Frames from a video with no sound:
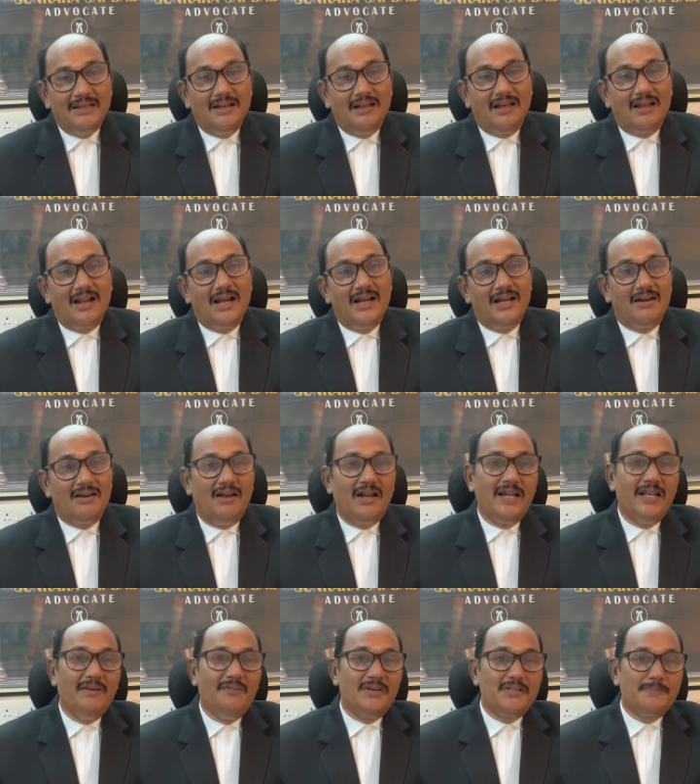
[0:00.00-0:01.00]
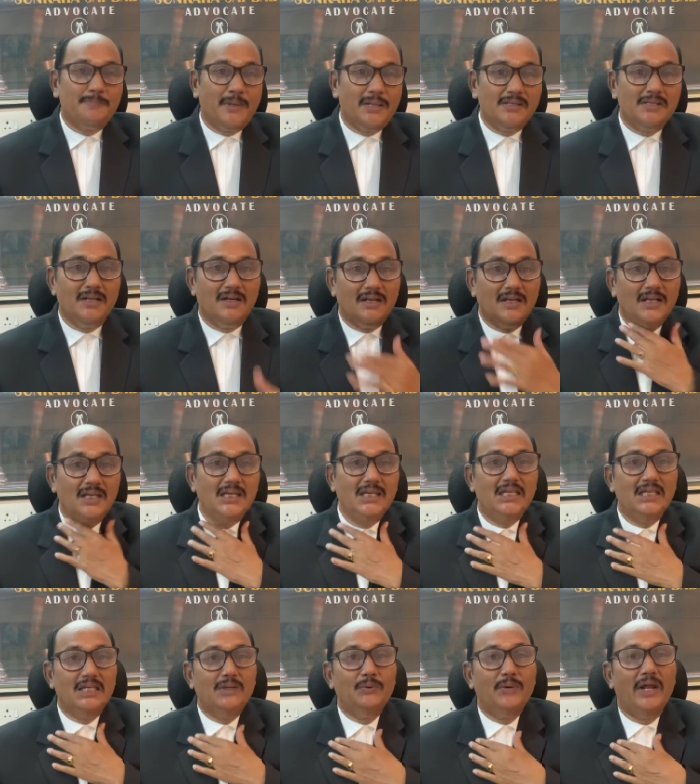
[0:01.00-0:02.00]
Narayan Rane was present
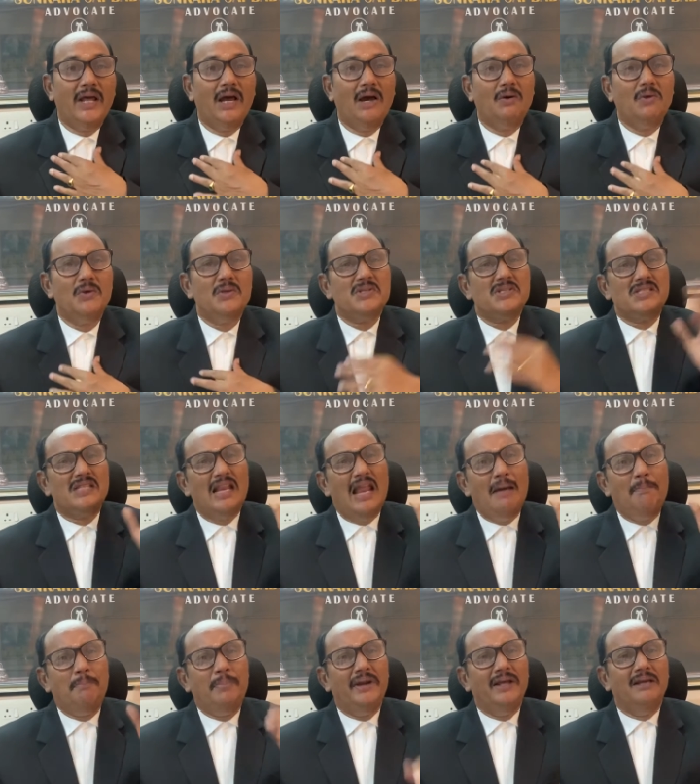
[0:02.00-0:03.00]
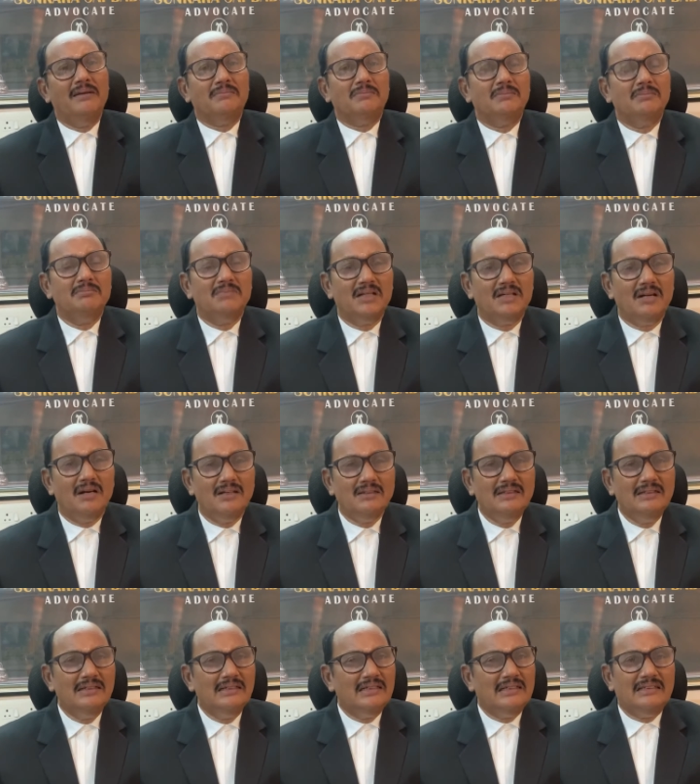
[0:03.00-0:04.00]
he would have slapped him because
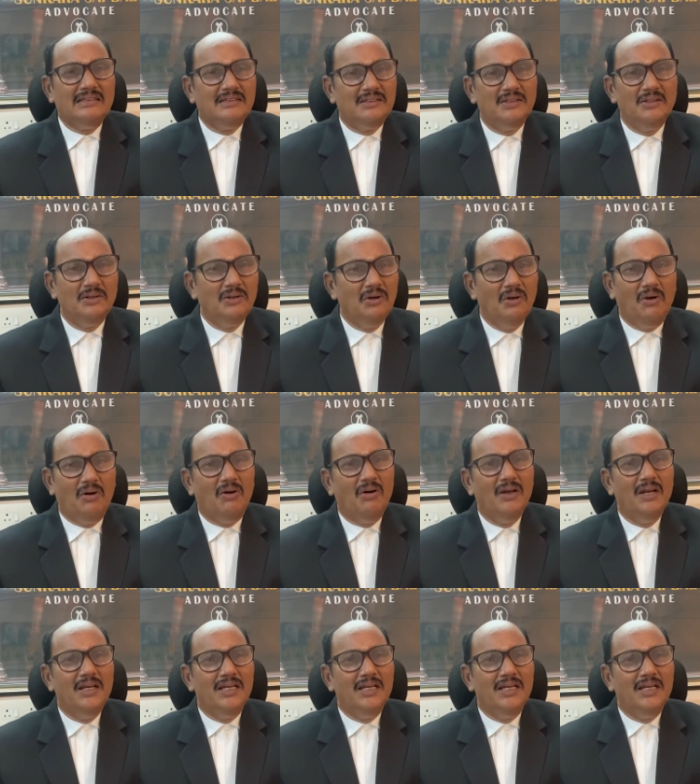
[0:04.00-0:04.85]
he didn't know.